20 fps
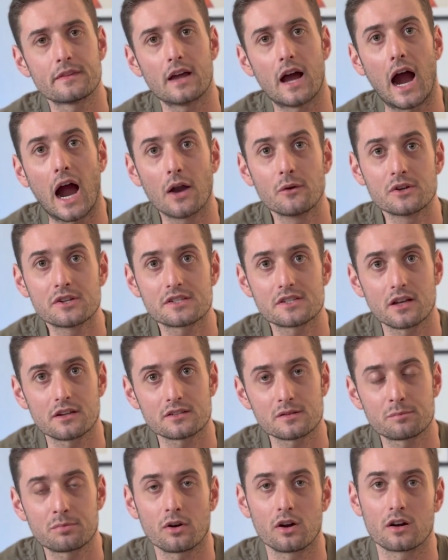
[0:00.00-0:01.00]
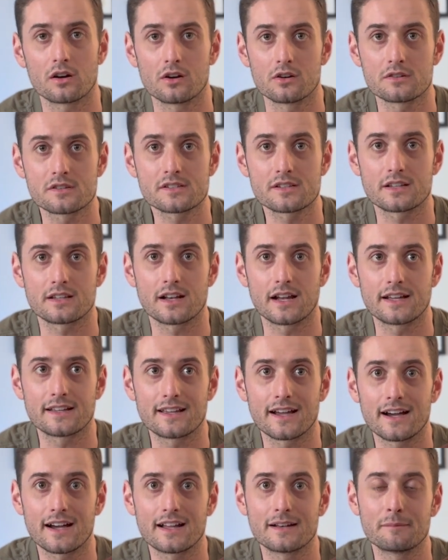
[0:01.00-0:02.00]
I reached out to Parkhurst and I
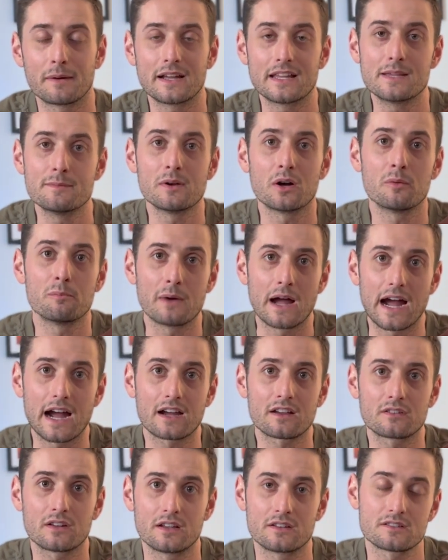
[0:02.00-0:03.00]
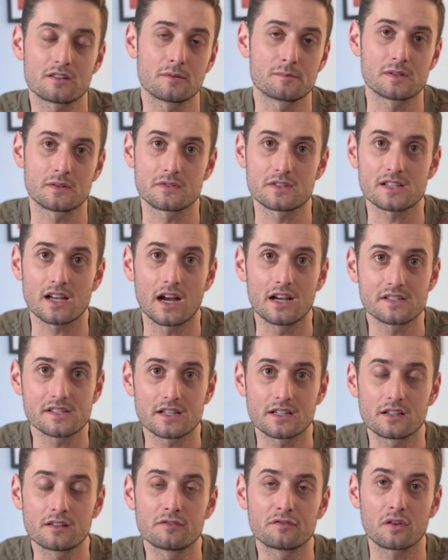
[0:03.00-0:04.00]
got my email back in terms of
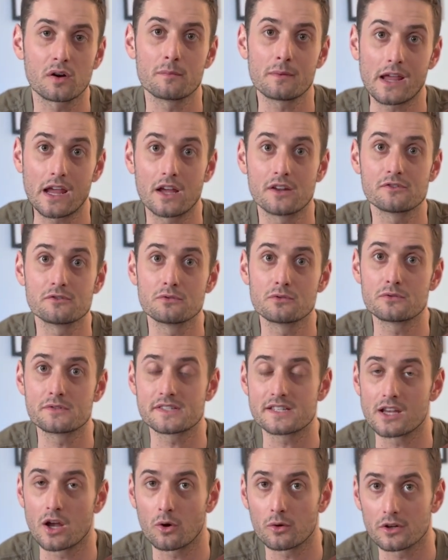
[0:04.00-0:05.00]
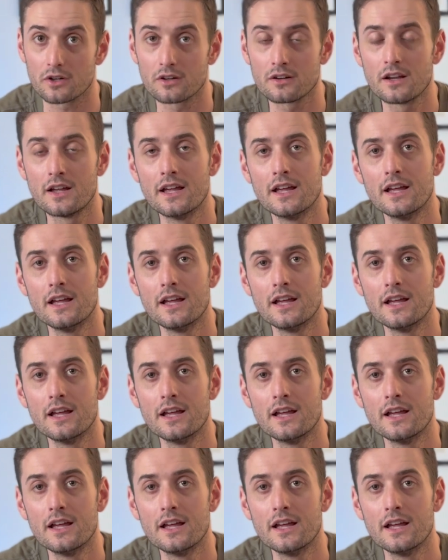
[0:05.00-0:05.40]
sizing from Andrew, who's the owner.